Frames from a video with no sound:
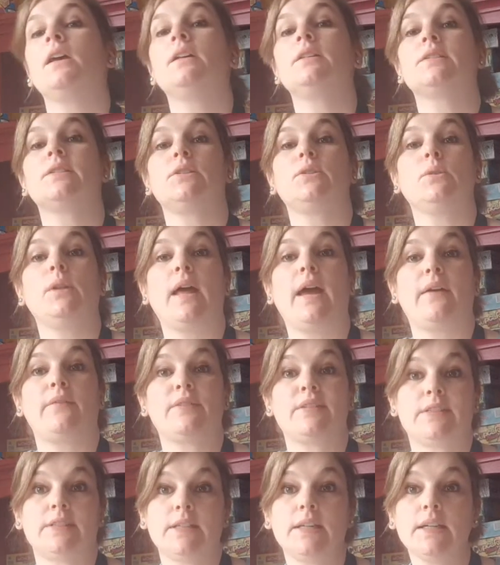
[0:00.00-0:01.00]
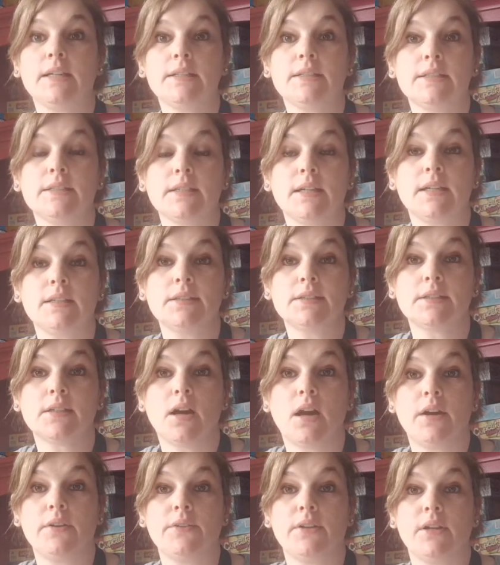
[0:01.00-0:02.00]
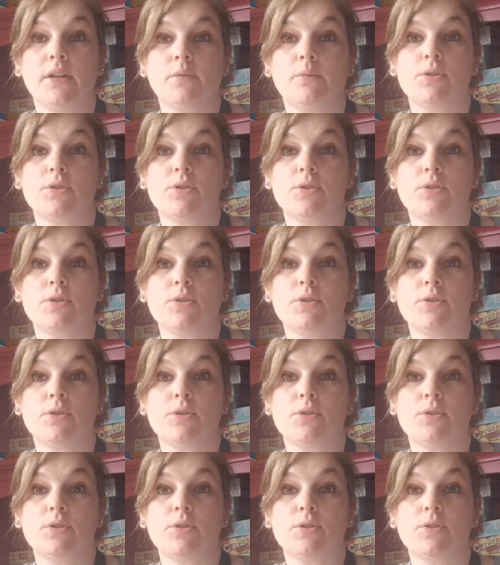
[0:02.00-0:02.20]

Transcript: So you'll have sticks inside there,